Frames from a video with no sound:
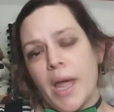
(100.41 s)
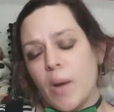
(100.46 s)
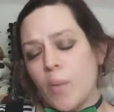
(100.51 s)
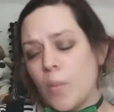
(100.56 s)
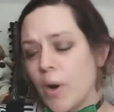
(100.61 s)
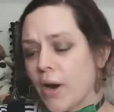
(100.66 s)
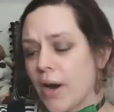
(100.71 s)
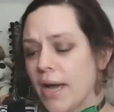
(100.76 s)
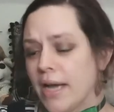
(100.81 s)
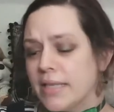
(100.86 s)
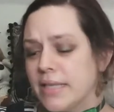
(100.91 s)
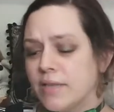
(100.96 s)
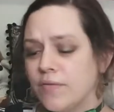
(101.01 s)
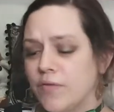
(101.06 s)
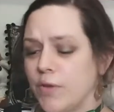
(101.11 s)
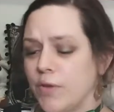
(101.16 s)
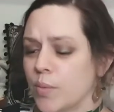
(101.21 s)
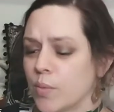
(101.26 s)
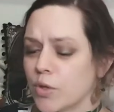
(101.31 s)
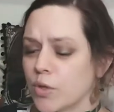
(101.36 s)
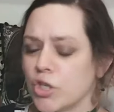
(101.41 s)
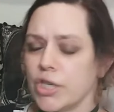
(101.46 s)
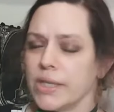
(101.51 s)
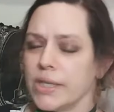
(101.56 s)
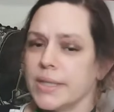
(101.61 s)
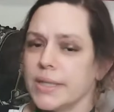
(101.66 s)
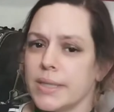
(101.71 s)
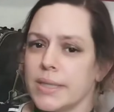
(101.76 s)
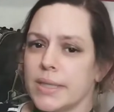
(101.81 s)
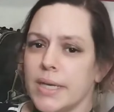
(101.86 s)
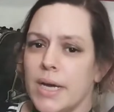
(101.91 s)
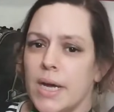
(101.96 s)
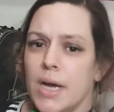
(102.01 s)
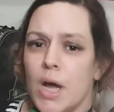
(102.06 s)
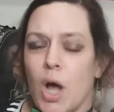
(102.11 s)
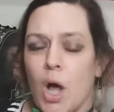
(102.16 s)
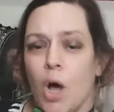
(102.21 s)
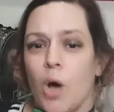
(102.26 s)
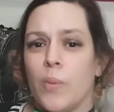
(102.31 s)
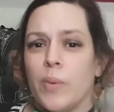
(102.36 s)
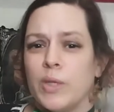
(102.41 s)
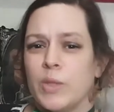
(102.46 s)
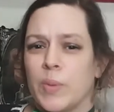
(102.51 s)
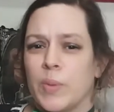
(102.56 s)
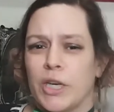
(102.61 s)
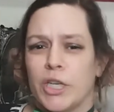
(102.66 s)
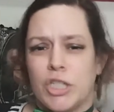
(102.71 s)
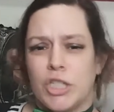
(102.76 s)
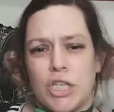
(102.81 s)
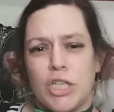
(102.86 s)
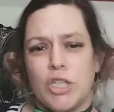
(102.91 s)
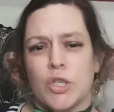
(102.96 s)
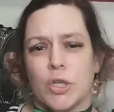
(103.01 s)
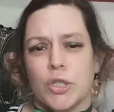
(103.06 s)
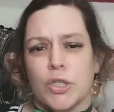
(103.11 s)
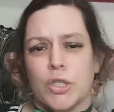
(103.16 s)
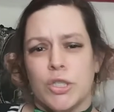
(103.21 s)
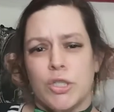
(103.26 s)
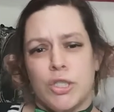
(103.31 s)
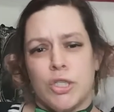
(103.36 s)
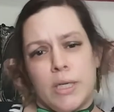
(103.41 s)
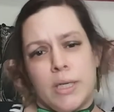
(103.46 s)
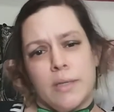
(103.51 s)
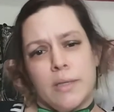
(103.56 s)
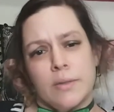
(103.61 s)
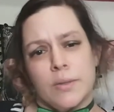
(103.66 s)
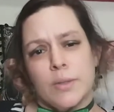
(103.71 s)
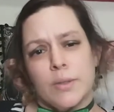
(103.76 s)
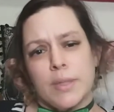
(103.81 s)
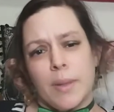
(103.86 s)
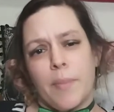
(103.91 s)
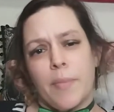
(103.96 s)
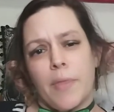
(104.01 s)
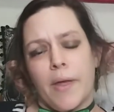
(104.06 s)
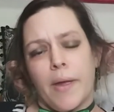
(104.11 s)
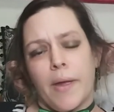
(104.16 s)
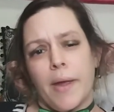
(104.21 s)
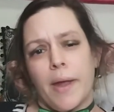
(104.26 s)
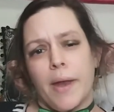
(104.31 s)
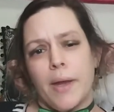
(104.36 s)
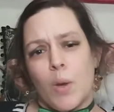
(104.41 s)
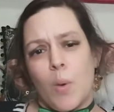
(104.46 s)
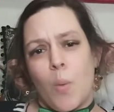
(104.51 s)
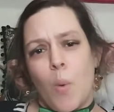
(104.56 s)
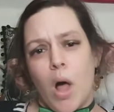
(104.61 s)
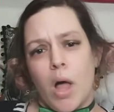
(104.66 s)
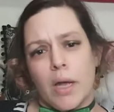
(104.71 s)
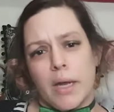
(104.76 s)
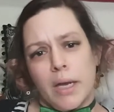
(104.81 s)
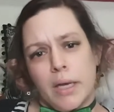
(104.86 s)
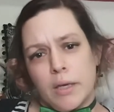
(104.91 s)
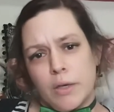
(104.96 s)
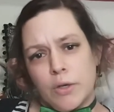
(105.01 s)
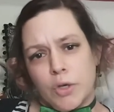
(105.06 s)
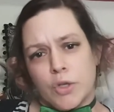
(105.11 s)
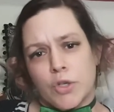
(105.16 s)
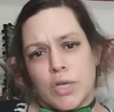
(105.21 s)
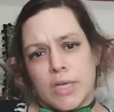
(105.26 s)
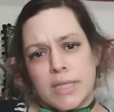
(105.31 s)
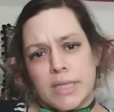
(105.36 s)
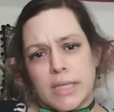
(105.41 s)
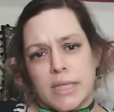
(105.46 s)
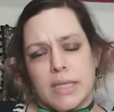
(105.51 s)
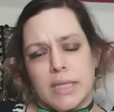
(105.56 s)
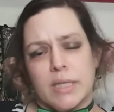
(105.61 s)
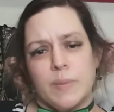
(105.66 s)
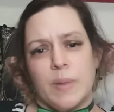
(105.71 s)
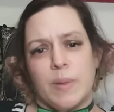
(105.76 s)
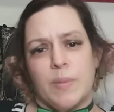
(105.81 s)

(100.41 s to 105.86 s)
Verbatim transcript: And whereas if you were just always wearing t-shirts and jeans or something and you walk in and you're dressed like this,